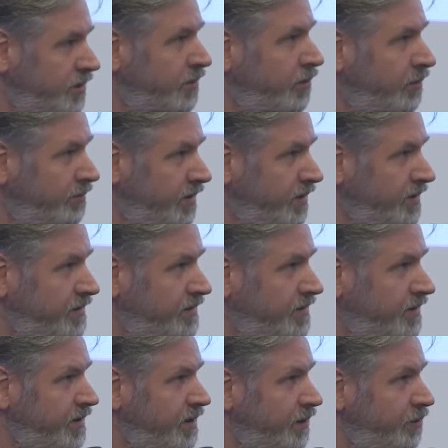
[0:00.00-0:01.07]
companies
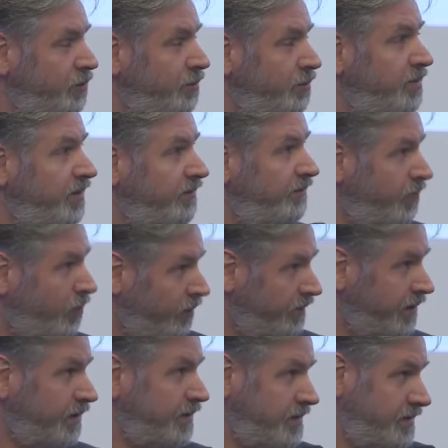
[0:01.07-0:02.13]
to be involved
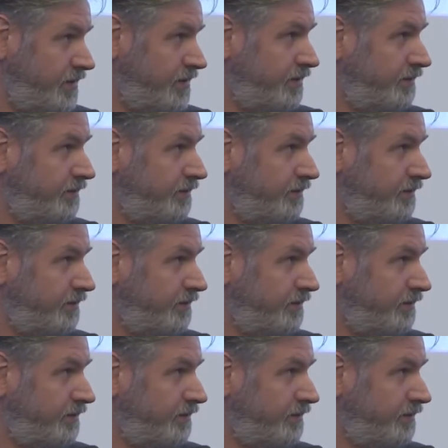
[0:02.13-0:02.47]
in this.